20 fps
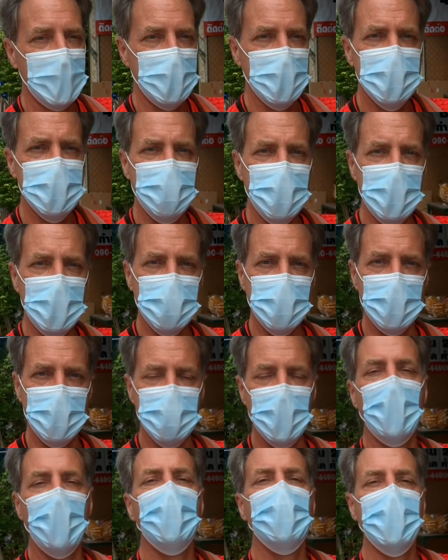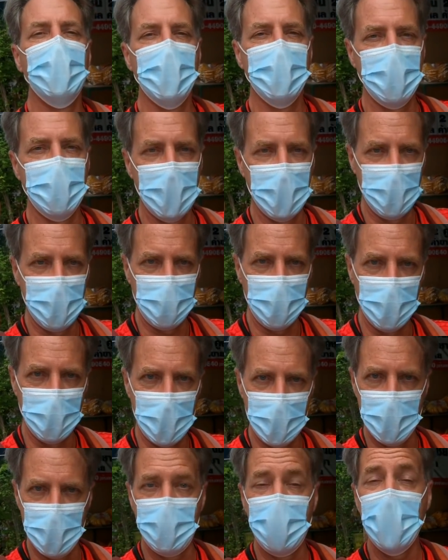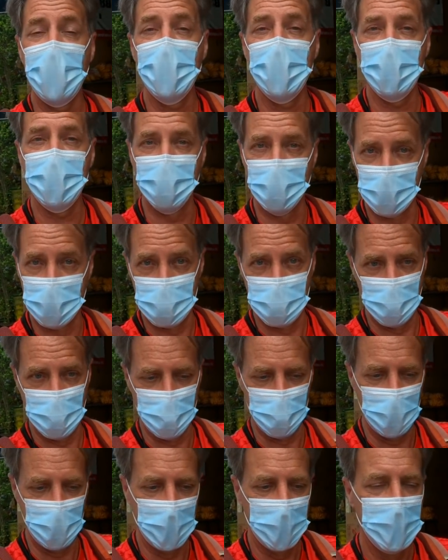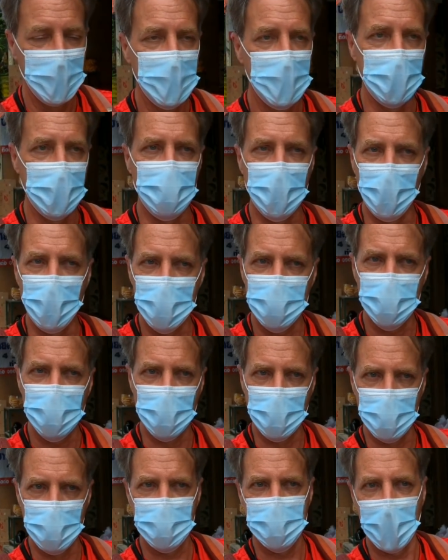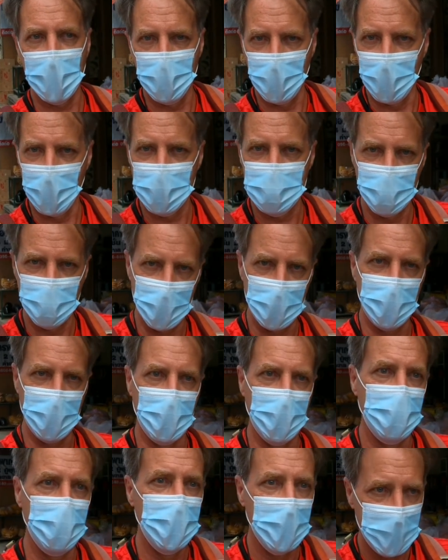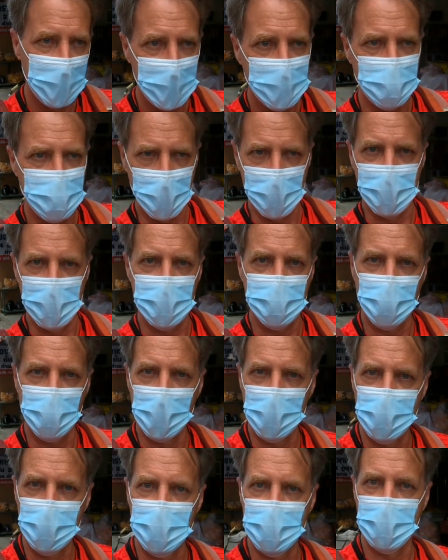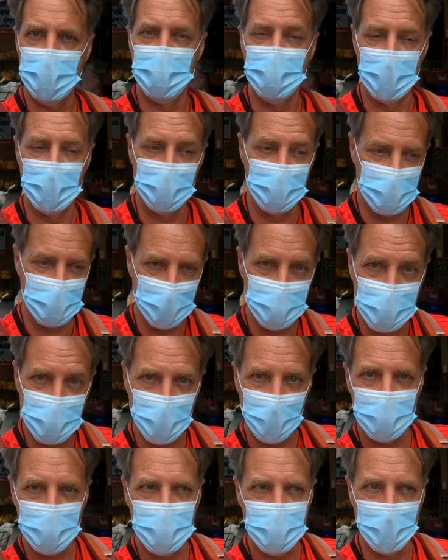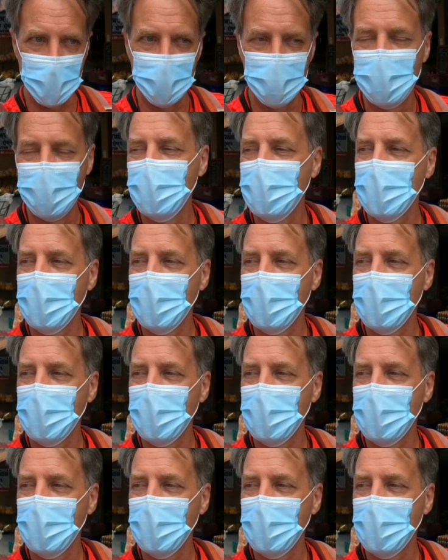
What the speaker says: this feature is only available on the paid version. If you wish to stabilize video, please purchase a subscription.